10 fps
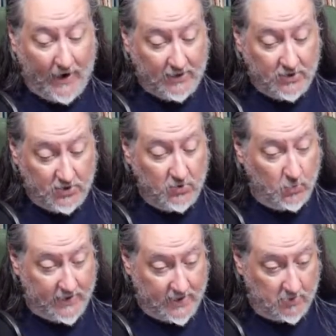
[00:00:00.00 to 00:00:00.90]
to do
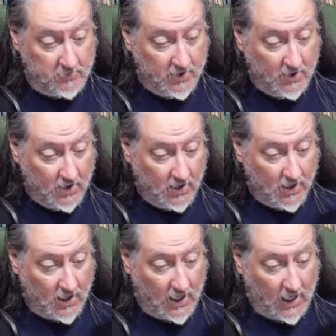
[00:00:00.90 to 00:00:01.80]
with them,
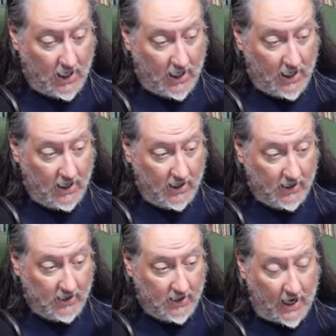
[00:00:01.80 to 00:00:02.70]

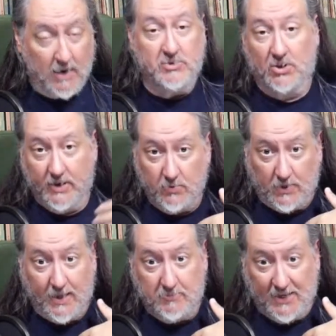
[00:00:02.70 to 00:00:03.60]
I'm sure he will
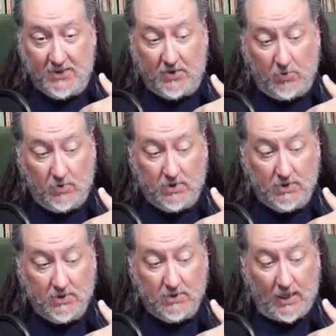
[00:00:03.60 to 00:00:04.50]
let me know,
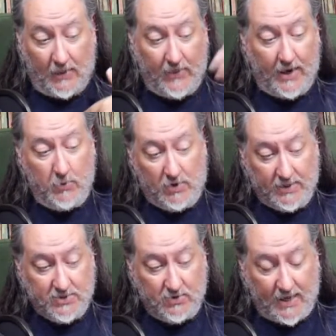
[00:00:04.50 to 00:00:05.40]
and then I will
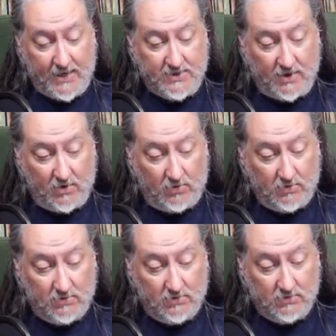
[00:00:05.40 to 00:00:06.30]
let you guys know.
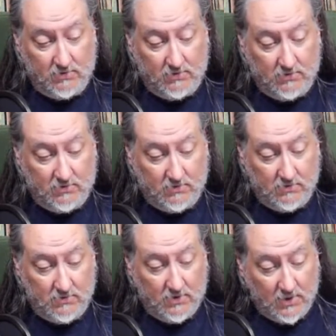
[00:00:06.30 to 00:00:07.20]

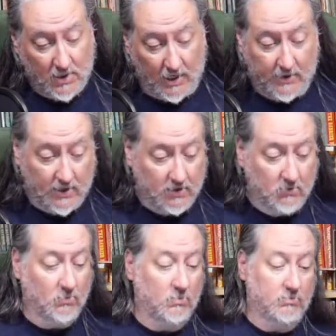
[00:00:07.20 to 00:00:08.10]
And
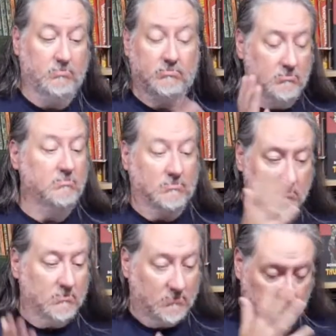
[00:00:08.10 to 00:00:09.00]
then
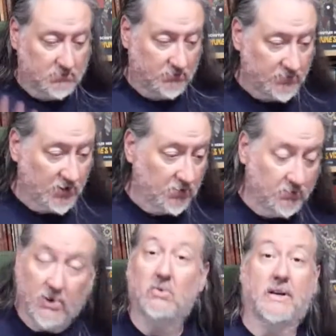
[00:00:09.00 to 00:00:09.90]

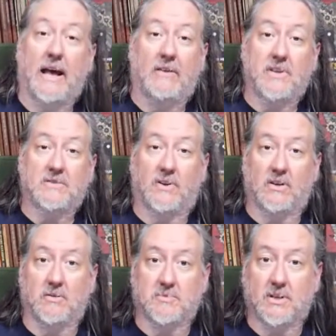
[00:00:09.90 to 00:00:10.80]
you can have these
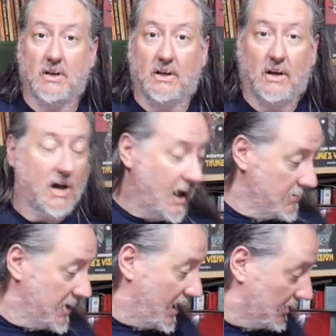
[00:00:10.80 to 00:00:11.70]
volumes.
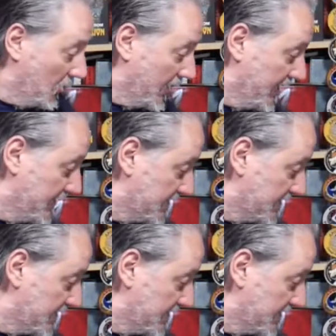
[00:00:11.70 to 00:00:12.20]
I'm not lording this